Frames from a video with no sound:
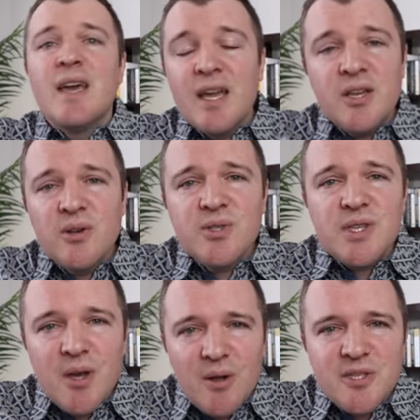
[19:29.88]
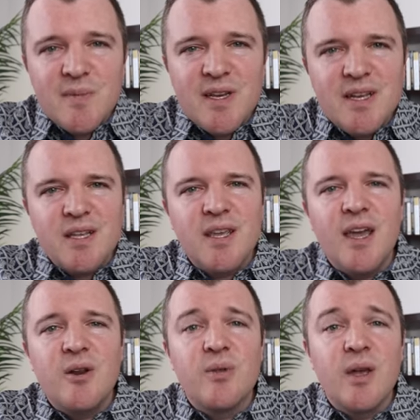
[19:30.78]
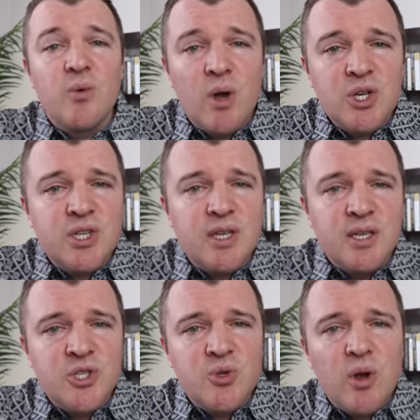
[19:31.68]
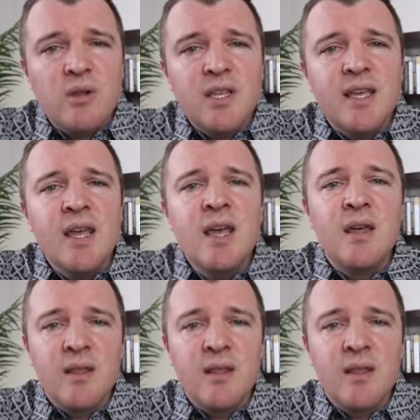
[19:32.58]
And here's the ultimate indicator that Russia is struggling,